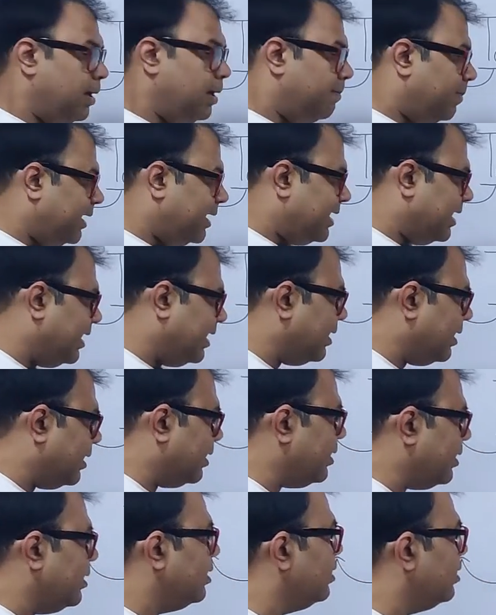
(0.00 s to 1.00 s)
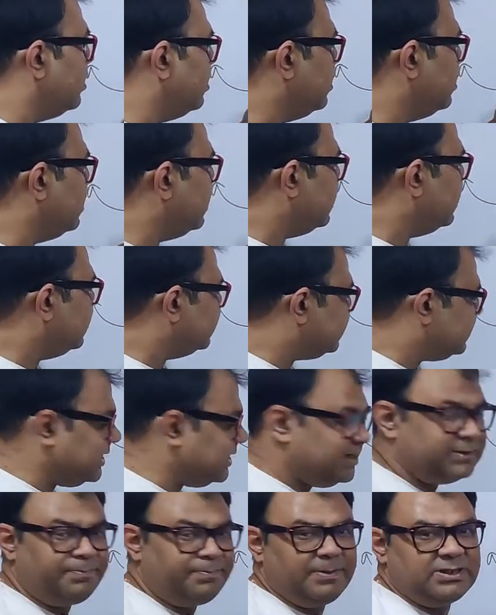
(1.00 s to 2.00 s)
But here
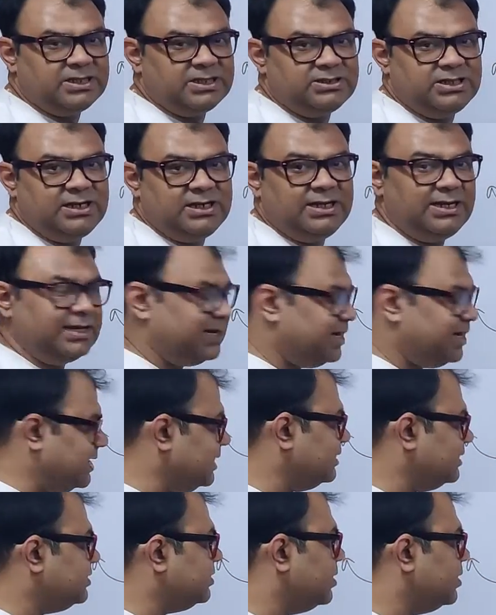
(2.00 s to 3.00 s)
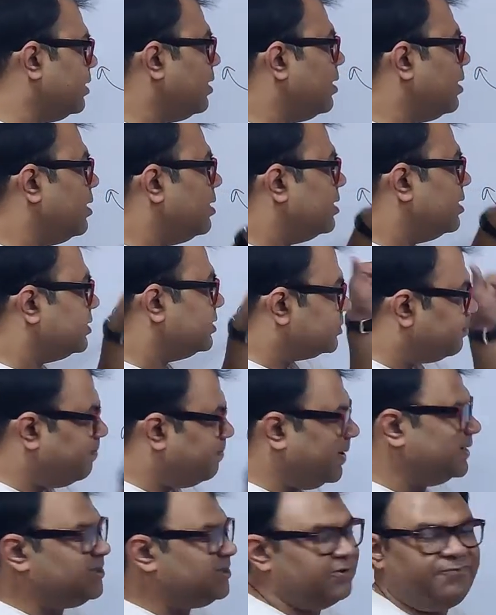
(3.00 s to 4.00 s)
Sage Patanjali is
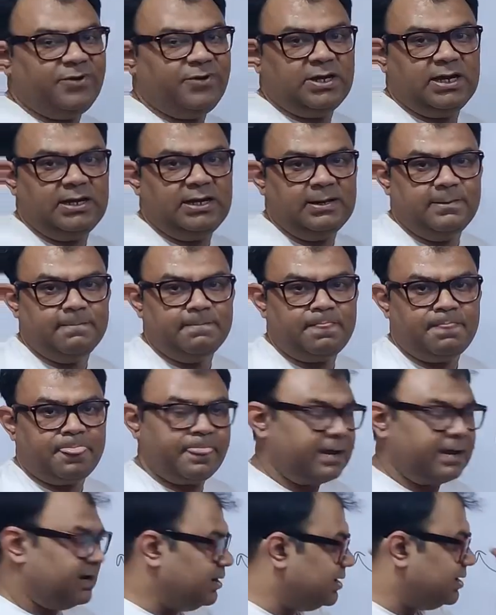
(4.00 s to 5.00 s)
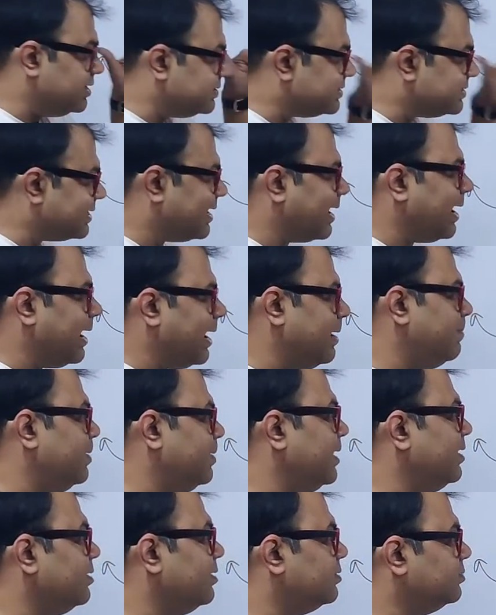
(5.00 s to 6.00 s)
specifically
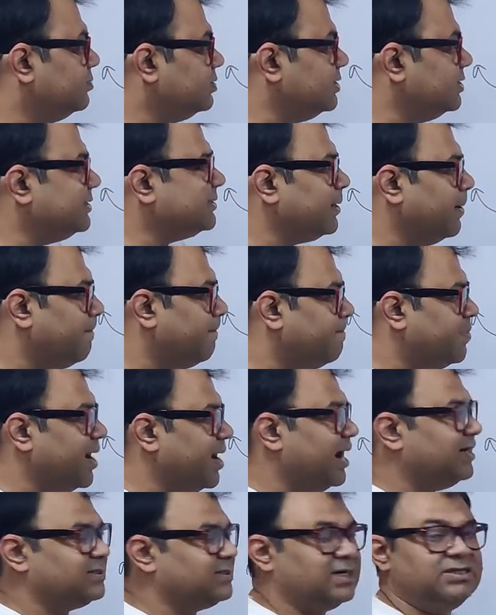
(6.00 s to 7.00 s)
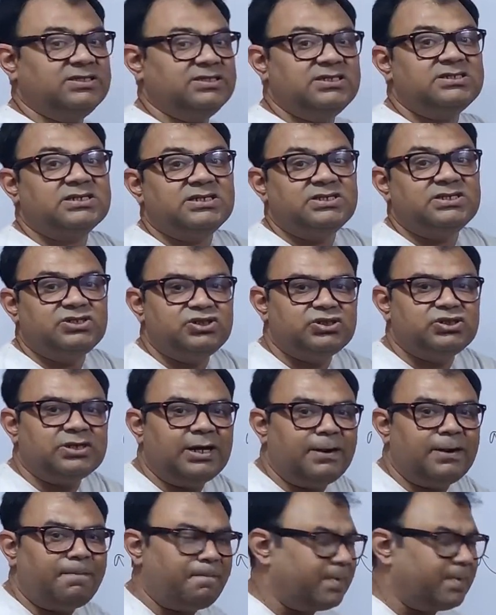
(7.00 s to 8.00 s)
describing this Abhyasa, this
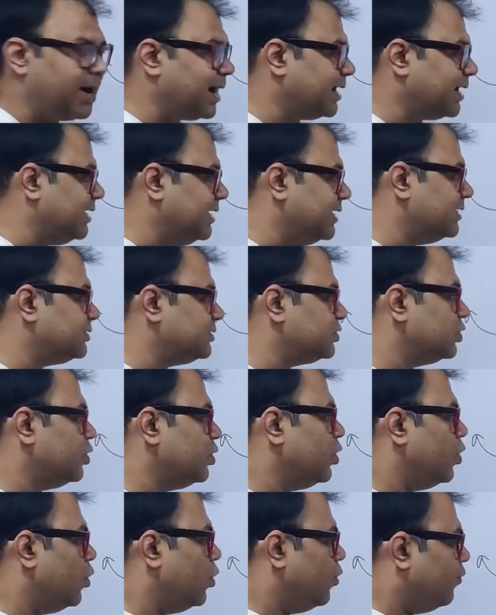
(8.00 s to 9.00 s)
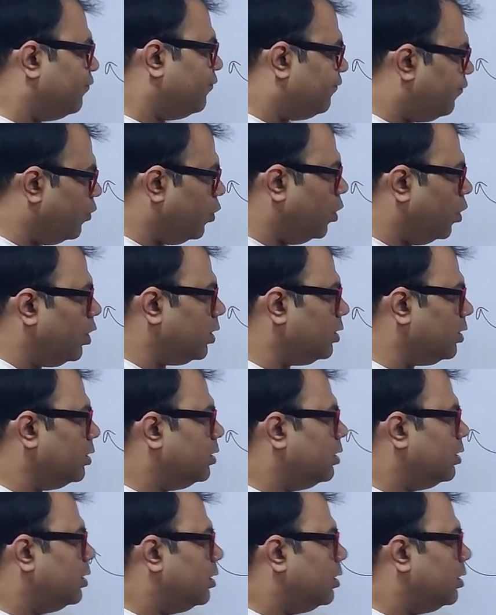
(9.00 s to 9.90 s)
consistent practice for